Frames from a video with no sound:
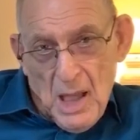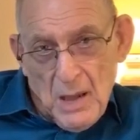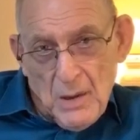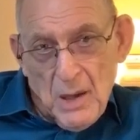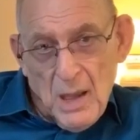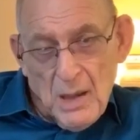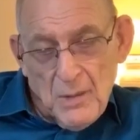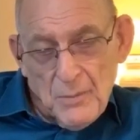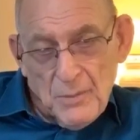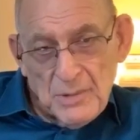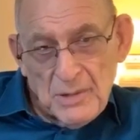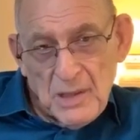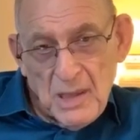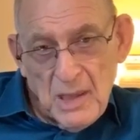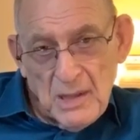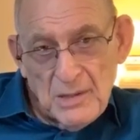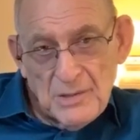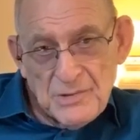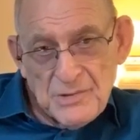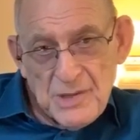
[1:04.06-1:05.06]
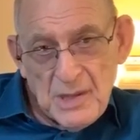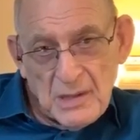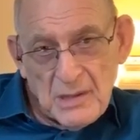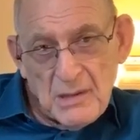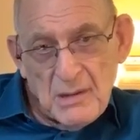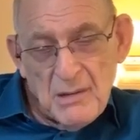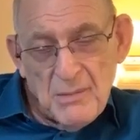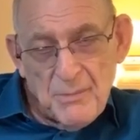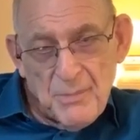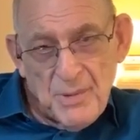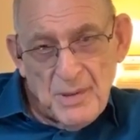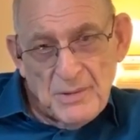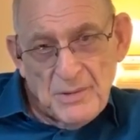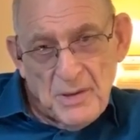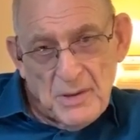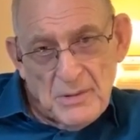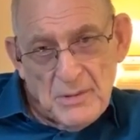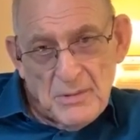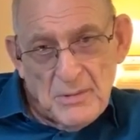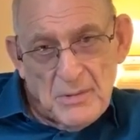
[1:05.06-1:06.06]
I would get a second
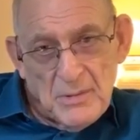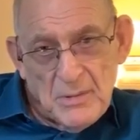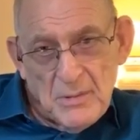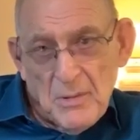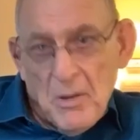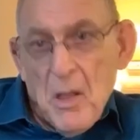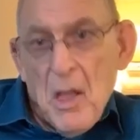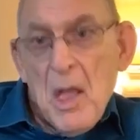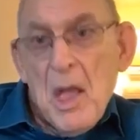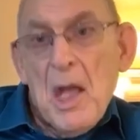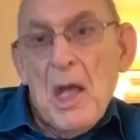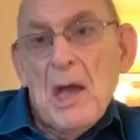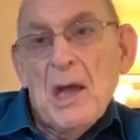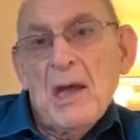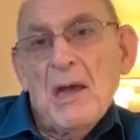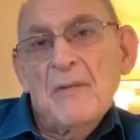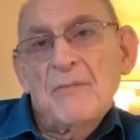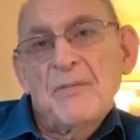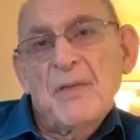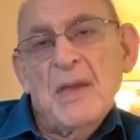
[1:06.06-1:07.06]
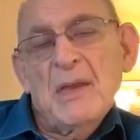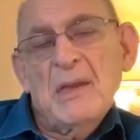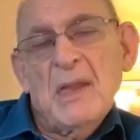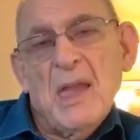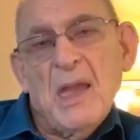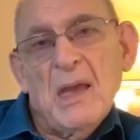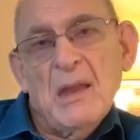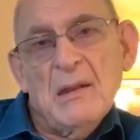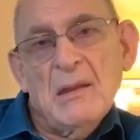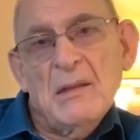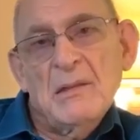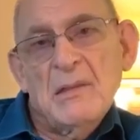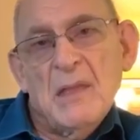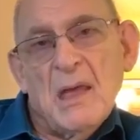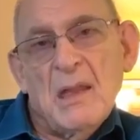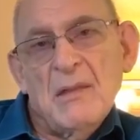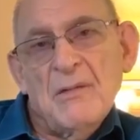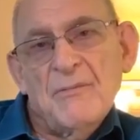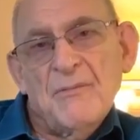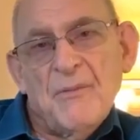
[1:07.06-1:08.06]
opinion if they can't
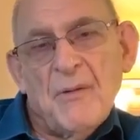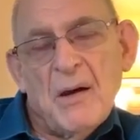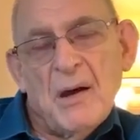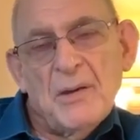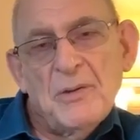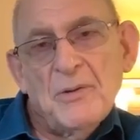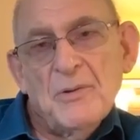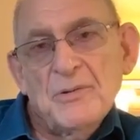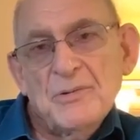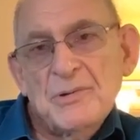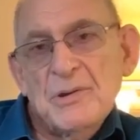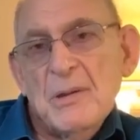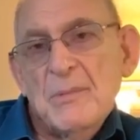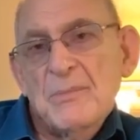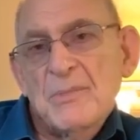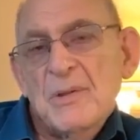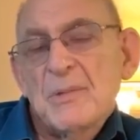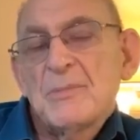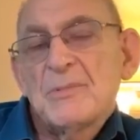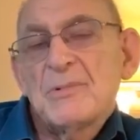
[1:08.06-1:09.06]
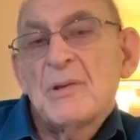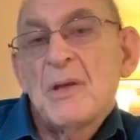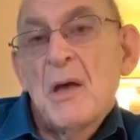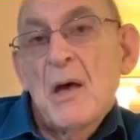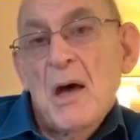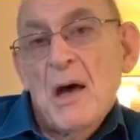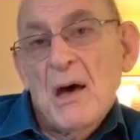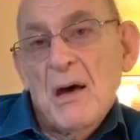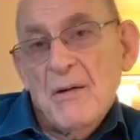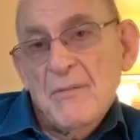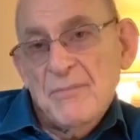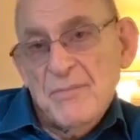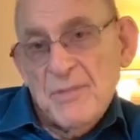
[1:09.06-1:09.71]
identify your symptoms of